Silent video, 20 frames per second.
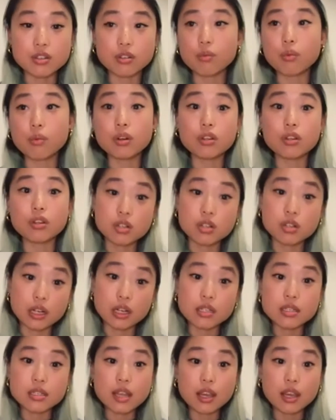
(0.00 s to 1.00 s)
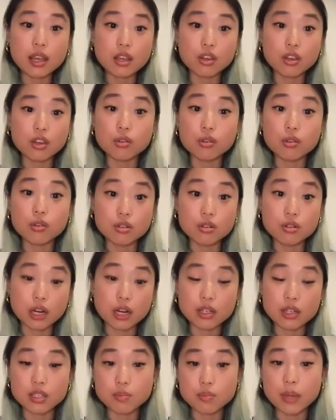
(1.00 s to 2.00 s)
what are you trying to say, who are you
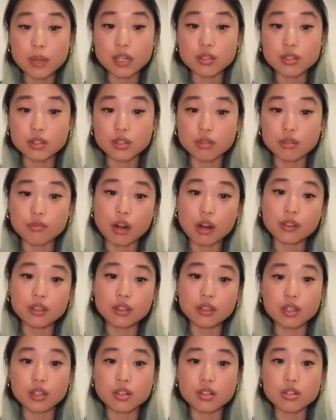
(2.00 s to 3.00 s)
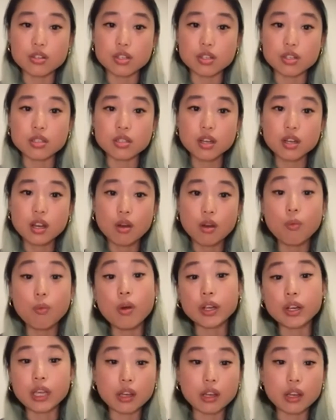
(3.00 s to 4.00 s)
trying to speak to, rather than just
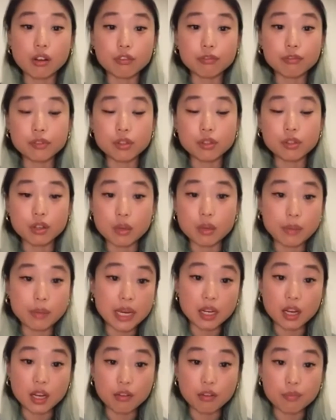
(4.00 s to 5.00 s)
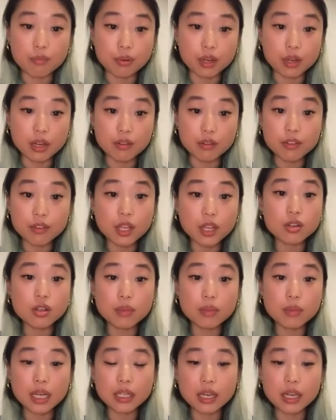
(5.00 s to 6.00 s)
working off a PDF brief that you
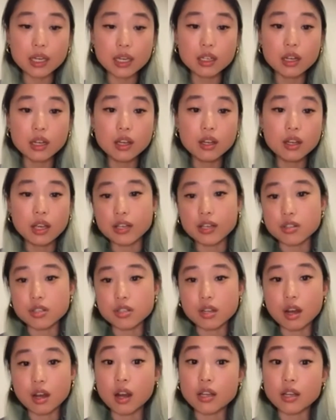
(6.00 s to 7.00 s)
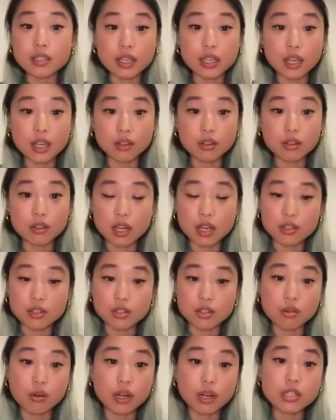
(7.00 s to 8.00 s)
might get, and just asking those extra
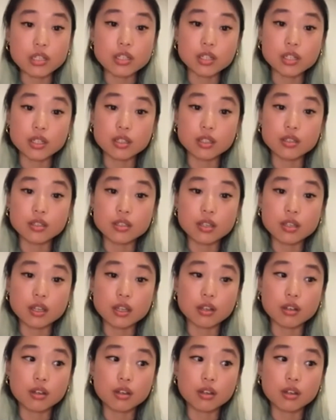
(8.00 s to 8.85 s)
questions and